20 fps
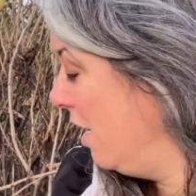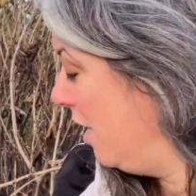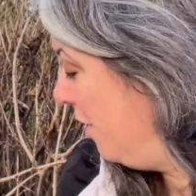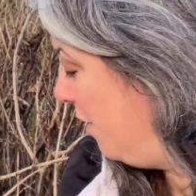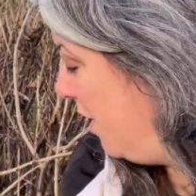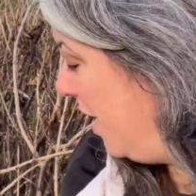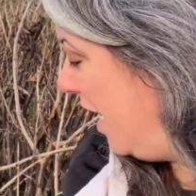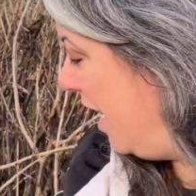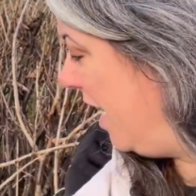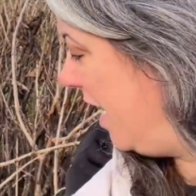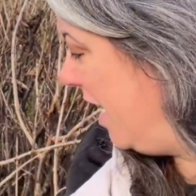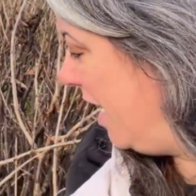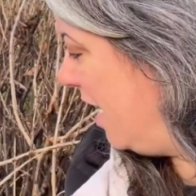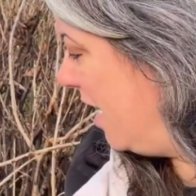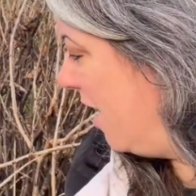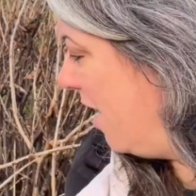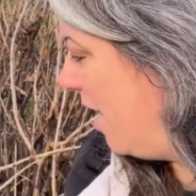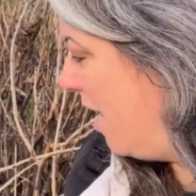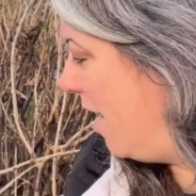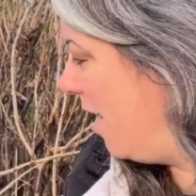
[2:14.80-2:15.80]
the
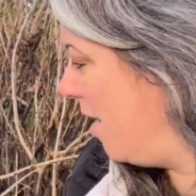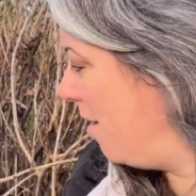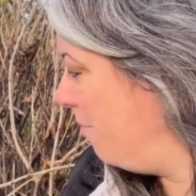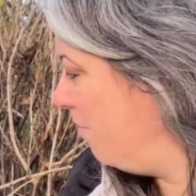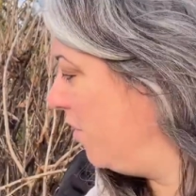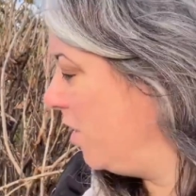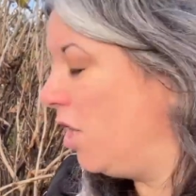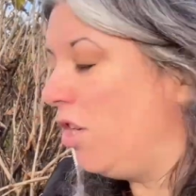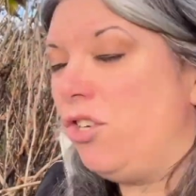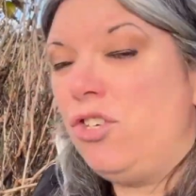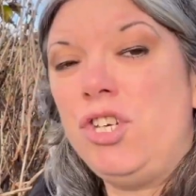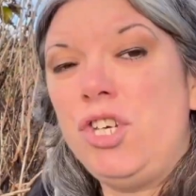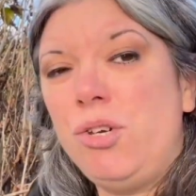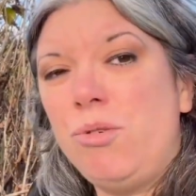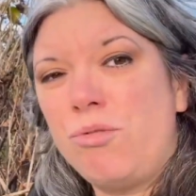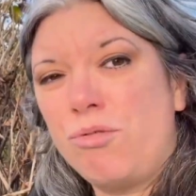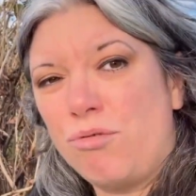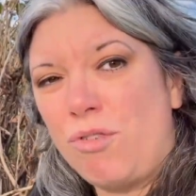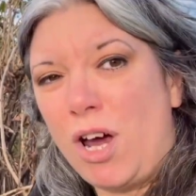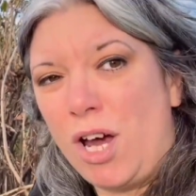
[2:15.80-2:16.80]
new
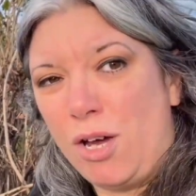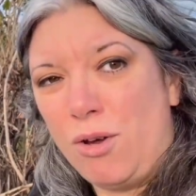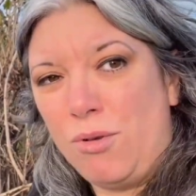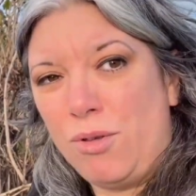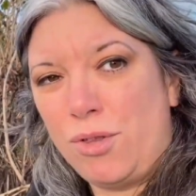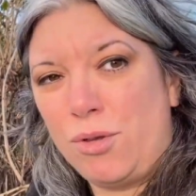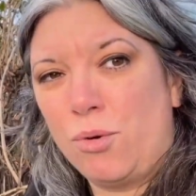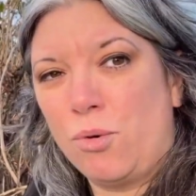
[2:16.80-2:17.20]
growth,